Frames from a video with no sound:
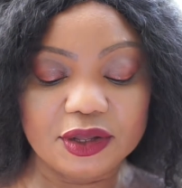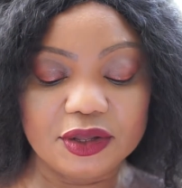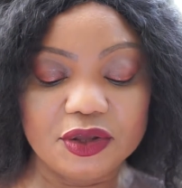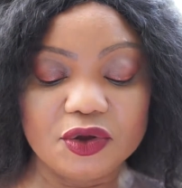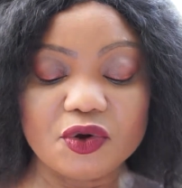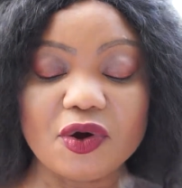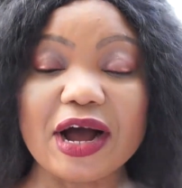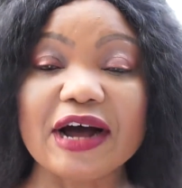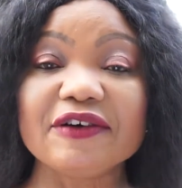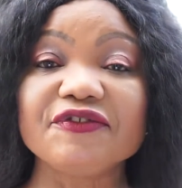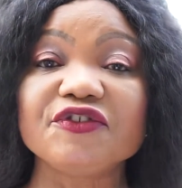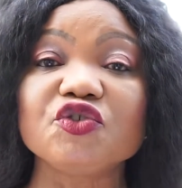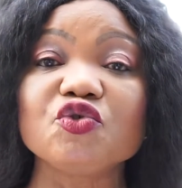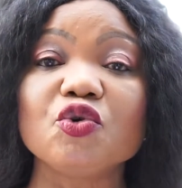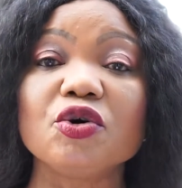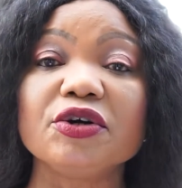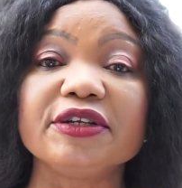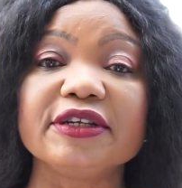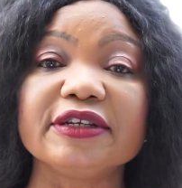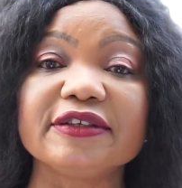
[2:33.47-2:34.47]
You have
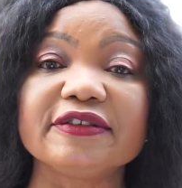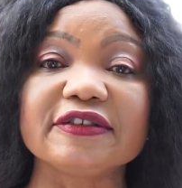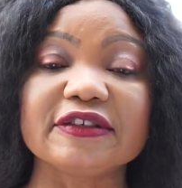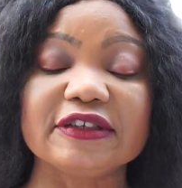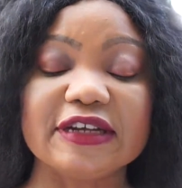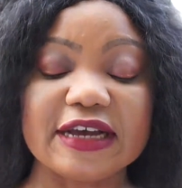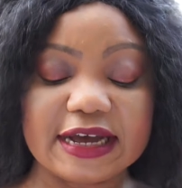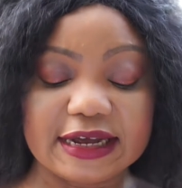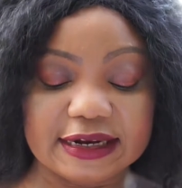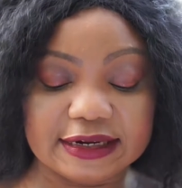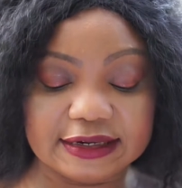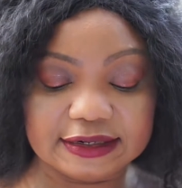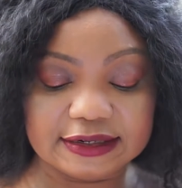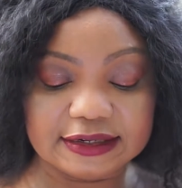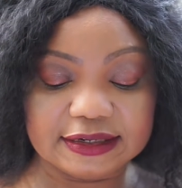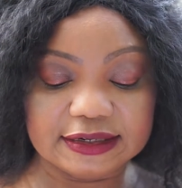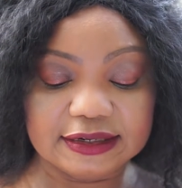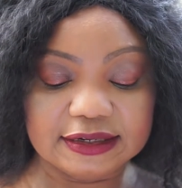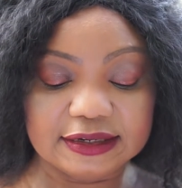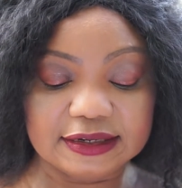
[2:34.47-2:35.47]
to understand,
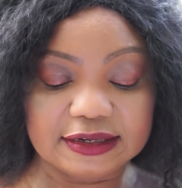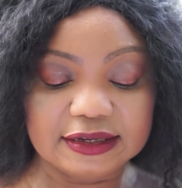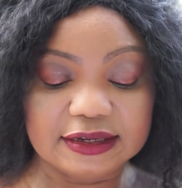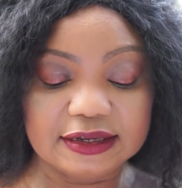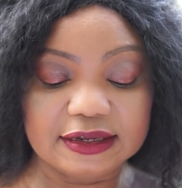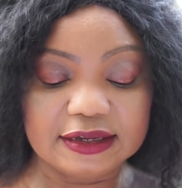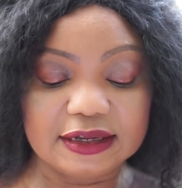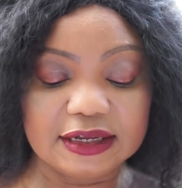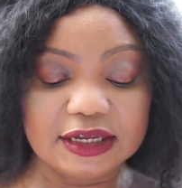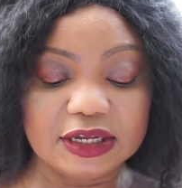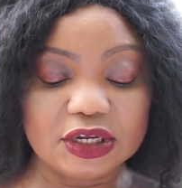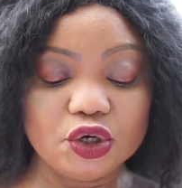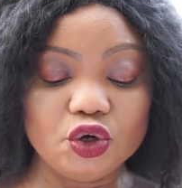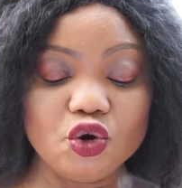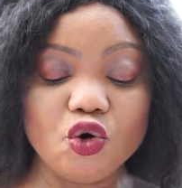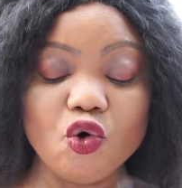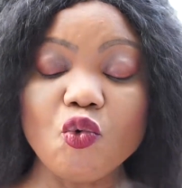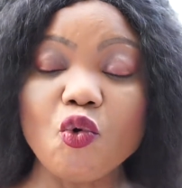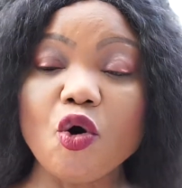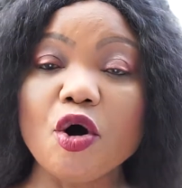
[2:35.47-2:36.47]

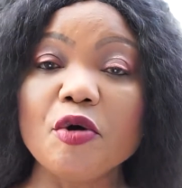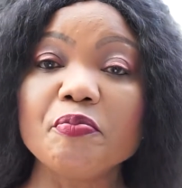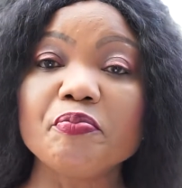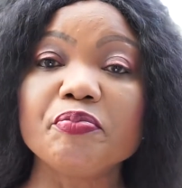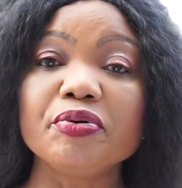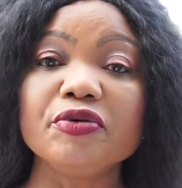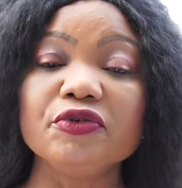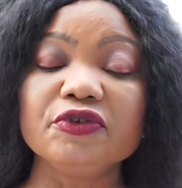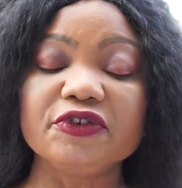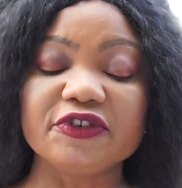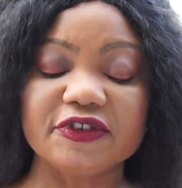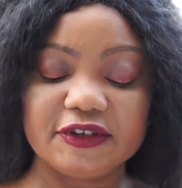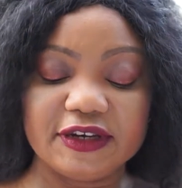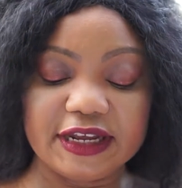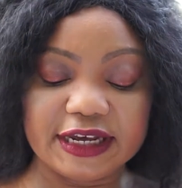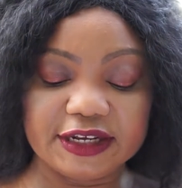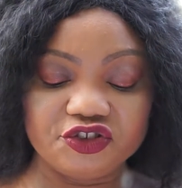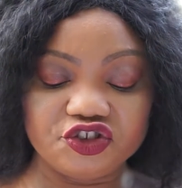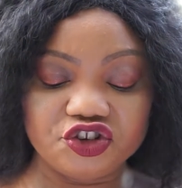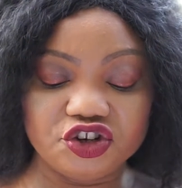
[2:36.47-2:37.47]
no one puts
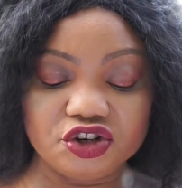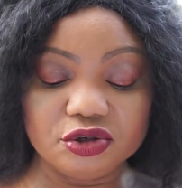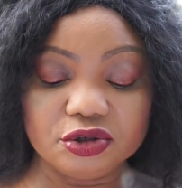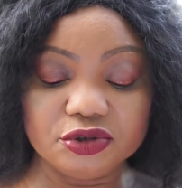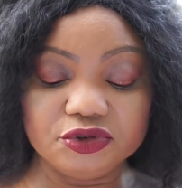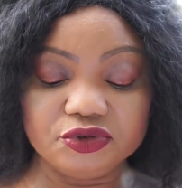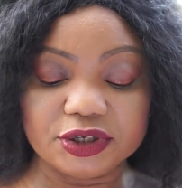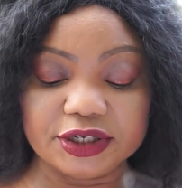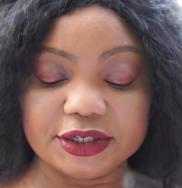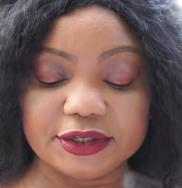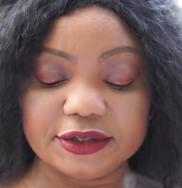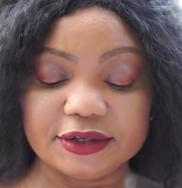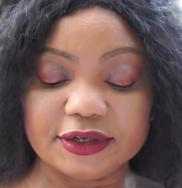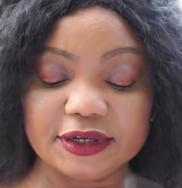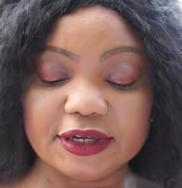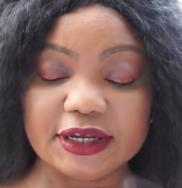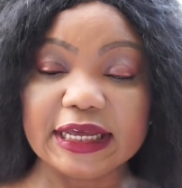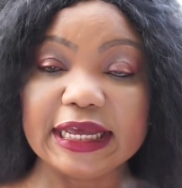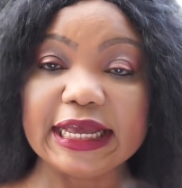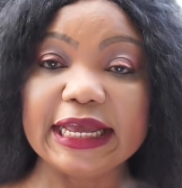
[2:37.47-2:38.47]
their children
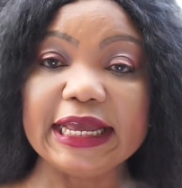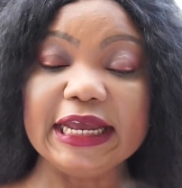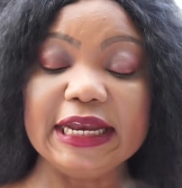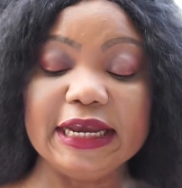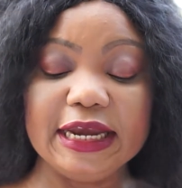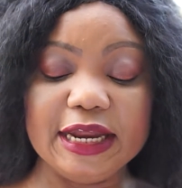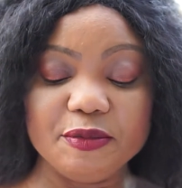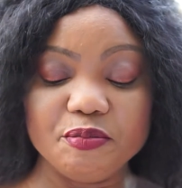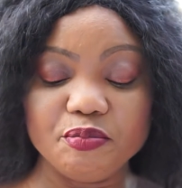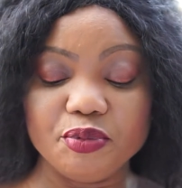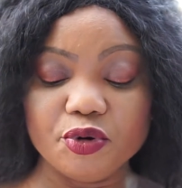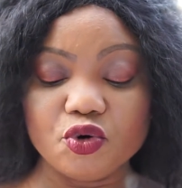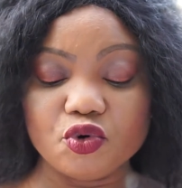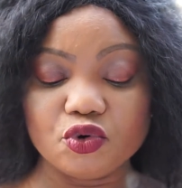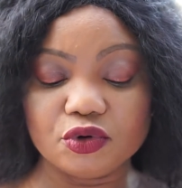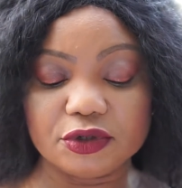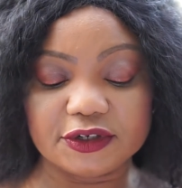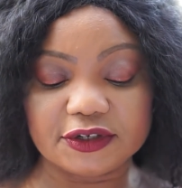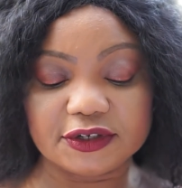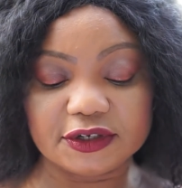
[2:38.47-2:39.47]
in a
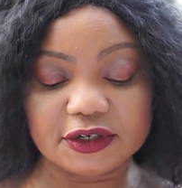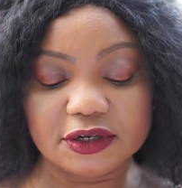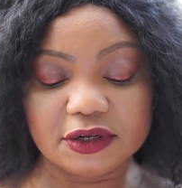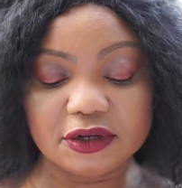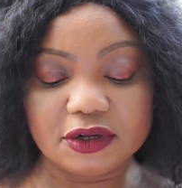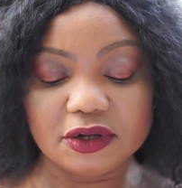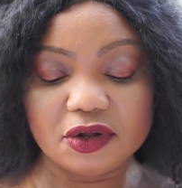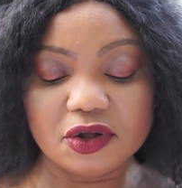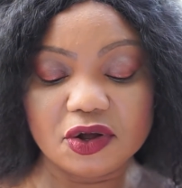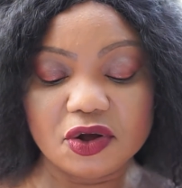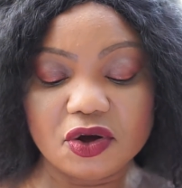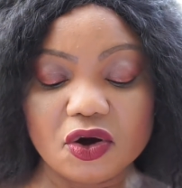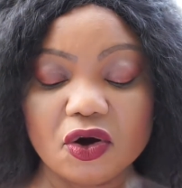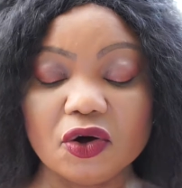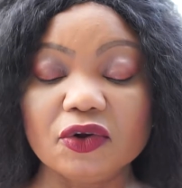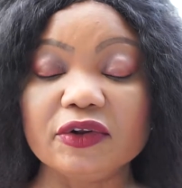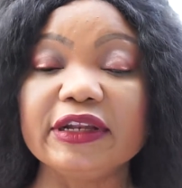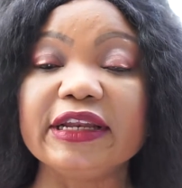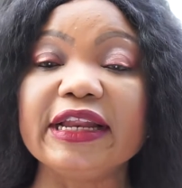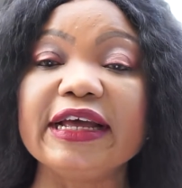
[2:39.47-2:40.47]
boat
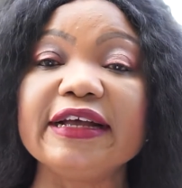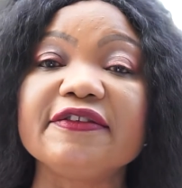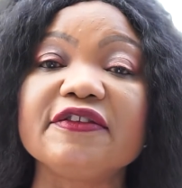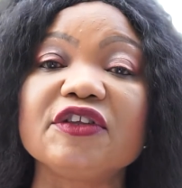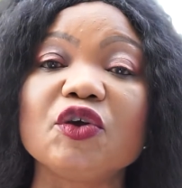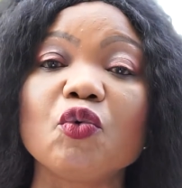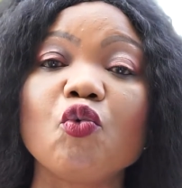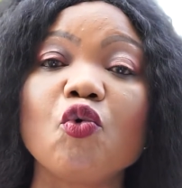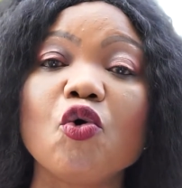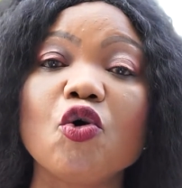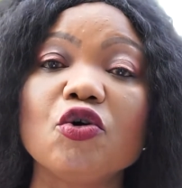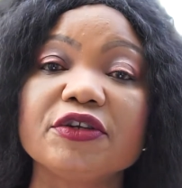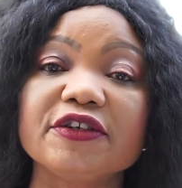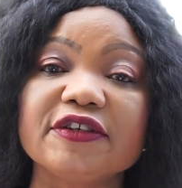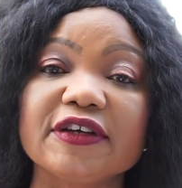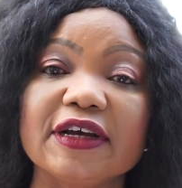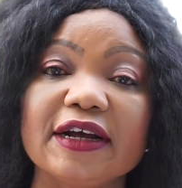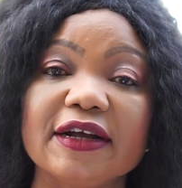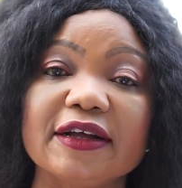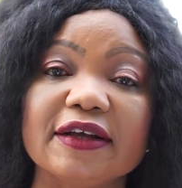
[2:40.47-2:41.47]
unless the
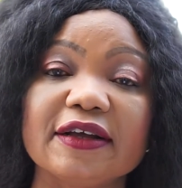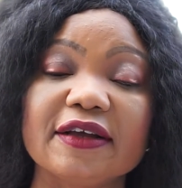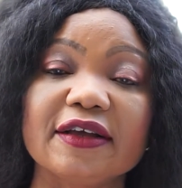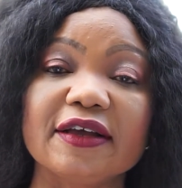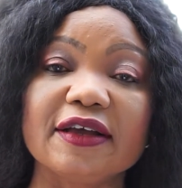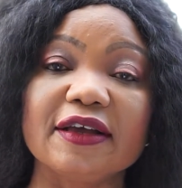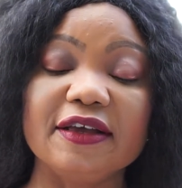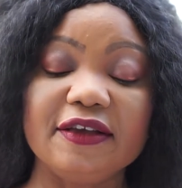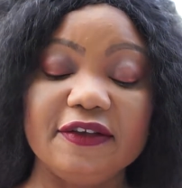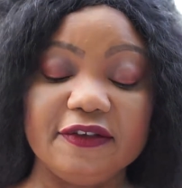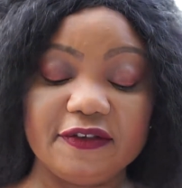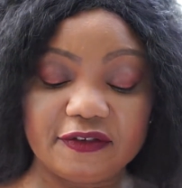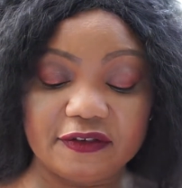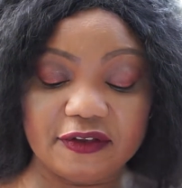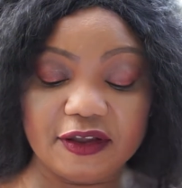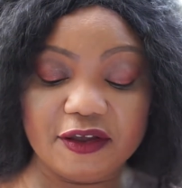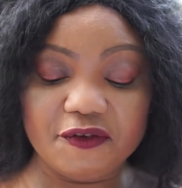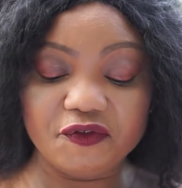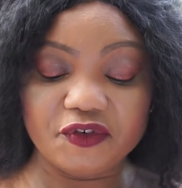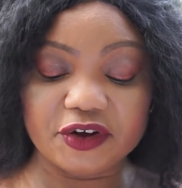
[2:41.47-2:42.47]
water is
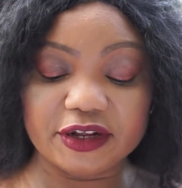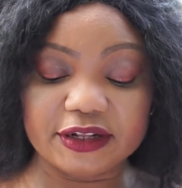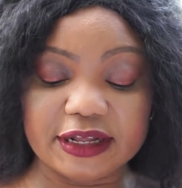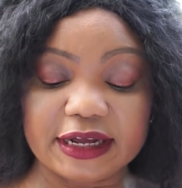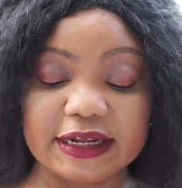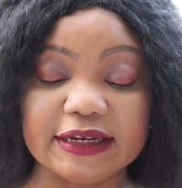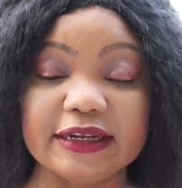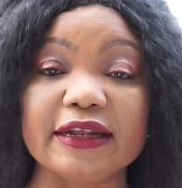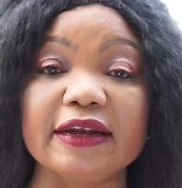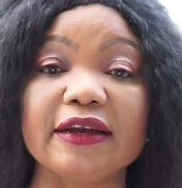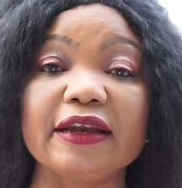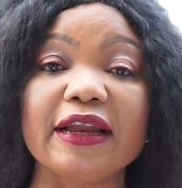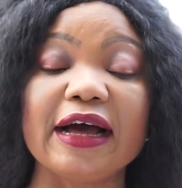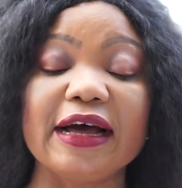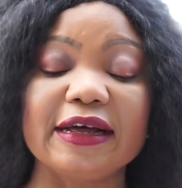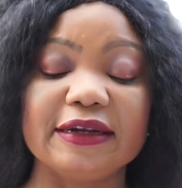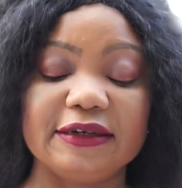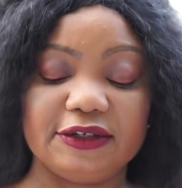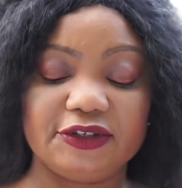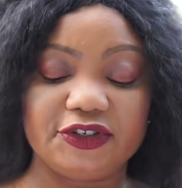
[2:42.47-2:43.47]
safer than the
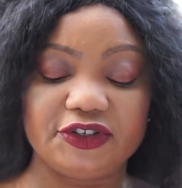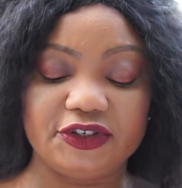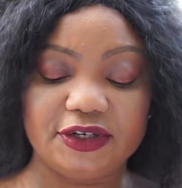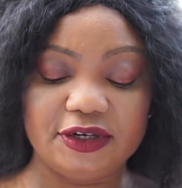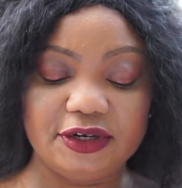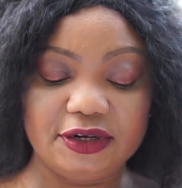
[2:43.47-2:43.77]
land.